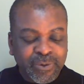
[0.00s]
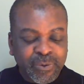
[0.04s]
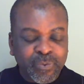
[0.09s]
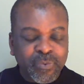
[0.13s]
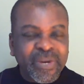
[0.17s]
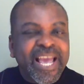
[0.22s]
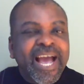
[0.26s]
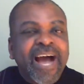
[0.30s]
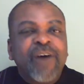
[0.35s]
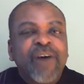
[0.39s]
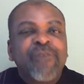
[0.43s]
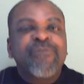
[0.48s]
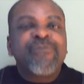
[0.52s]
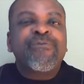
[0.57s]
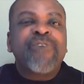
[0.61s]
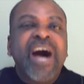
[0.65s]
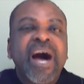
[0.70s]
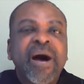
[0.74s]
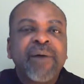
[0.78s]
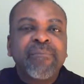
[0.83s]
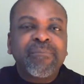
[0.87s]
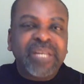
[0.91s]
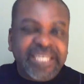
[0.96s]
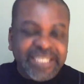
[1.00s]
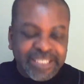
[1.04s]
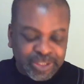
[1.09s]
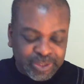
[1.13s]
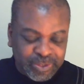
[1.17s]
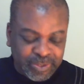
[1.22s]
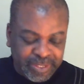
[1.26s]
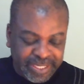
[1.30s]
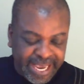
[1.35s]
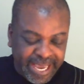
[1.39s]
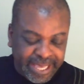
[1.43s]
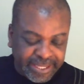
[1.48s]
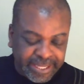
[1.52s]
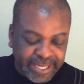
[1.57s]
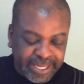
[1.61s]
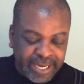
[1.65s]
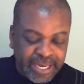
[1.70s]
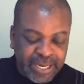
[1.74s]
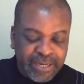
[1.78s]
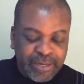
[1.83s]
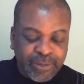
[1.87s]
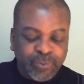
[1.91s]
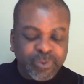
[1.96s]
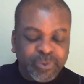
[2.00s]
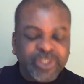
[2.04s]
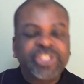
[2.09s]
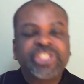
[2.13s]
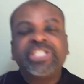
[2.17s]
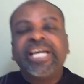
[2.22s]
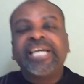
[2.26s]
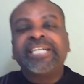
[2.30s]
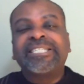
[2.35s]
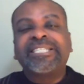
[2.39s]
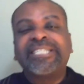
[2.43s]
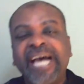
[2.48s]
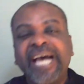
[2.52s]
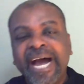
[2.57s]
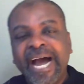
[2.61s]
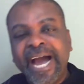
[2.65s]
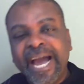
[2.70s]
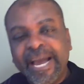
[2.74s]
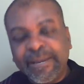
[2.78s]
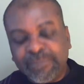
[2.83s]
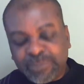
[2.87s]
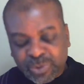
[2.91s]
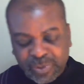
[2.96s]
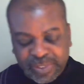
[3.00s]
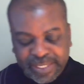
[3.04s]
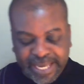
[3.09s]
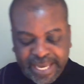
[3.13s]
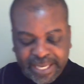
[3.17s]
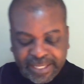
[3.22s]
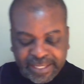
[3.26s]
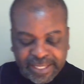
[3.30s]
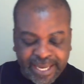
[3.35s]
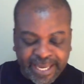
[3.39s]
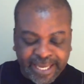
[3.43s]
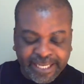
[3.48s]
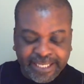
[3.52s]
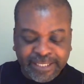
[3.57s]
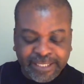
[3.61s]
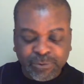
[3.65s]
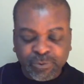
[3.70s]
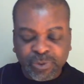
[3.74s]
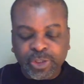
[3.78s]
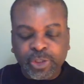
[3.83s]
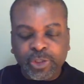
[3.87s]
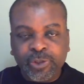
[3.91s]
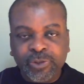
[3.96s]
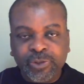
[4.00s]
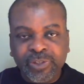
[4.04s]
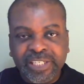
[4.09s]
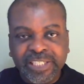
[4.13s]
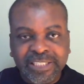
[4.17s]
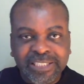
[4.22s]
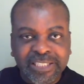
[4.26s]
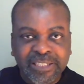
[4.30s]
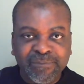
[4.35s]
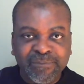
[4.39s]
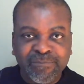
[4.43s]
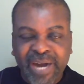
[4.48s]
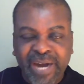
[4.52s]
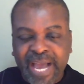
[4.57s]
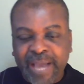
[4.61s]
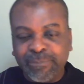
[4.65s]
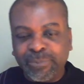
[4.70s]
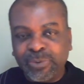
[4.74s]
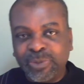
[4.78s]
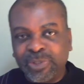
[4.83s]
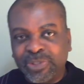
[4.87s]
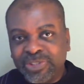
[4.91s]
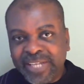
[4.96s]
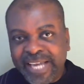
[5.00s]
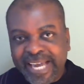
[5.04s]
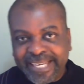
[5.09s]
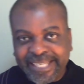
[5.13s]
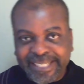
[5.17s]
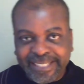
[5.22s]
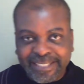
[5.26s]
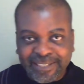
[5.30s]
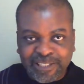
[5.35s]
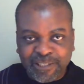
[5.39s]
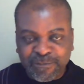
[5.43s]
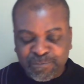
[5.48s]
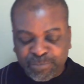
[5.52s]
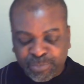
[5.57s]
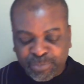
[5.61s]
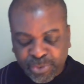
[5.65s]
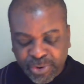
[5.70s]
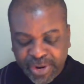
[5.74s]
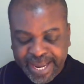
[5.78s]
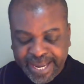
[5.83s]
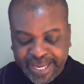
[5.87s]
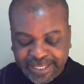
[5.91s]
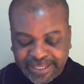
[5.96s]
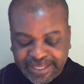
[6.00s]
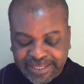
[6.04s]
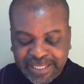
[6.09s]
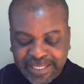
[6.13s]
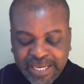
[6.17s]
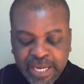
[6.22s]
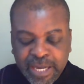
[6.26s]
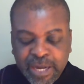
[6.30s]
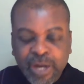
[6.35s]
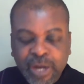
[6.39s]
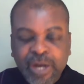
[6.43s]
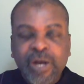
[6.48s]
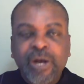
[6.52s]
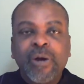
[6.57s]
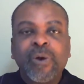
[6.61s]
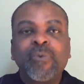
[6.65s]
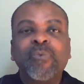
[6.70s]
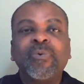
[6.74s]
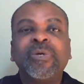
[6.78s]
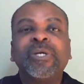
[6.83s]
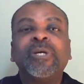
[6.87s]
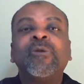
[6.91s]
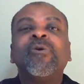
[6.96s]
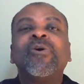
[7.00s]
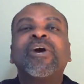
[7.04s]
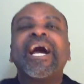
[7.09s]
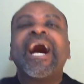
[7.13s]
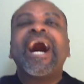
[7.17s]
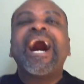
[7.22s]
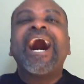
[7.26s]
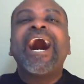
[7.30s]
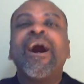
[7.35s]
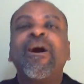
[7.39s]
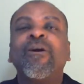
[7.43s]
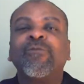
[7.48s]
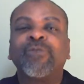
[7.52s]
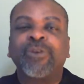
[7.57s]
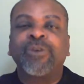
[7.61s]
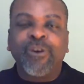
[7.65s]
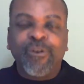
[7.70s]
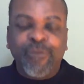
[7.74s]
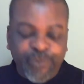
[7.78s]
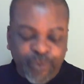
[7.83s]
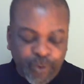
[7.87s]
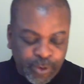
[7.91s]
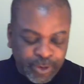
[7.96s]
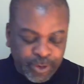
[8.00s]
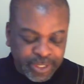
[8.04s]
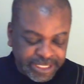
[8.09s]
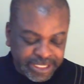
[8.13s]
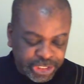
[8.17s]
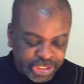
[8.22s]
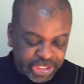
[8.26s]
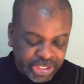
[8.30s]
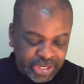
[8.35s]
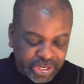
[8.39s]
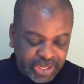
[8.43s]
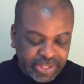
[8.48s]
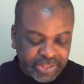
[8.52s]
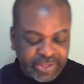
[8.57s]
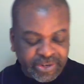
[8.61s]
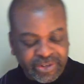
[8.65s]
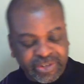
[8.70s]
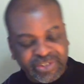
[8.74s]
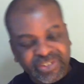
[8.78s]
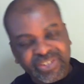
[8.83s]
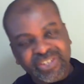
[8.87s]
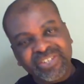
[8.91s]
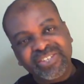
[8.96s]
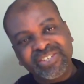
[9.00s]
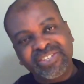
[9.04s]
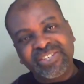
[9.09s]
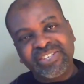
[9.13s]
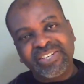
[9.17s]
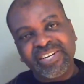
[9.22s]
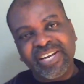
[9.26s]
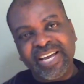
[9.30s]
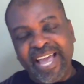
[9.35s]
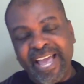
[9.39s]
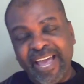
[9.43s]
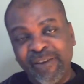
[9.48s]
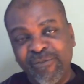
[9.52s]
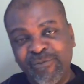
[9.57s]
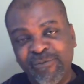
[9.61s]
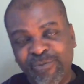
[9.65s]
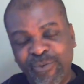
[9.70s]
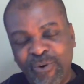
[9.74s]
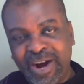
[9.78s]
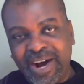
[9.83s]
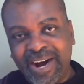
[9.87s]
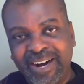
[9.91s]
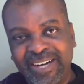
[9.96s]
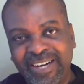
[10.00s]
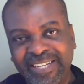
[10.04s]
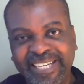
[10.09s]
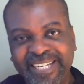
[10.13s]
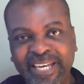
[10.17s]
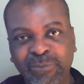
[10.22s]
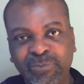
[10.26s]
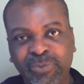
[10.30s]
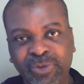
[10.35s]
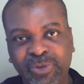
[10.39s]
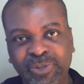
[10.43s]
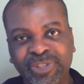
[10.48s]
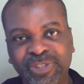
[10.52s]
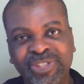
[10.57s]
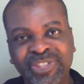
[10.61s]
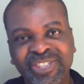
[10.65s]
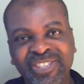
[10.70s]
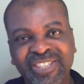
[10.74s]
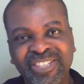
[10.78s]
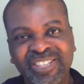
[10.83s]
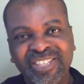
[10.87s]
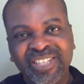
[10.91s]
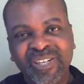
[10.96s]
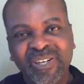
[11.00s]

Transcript: We are family together. We share time together in retreats, in Bible studies, in prayers. We look out for each other and for our neighbors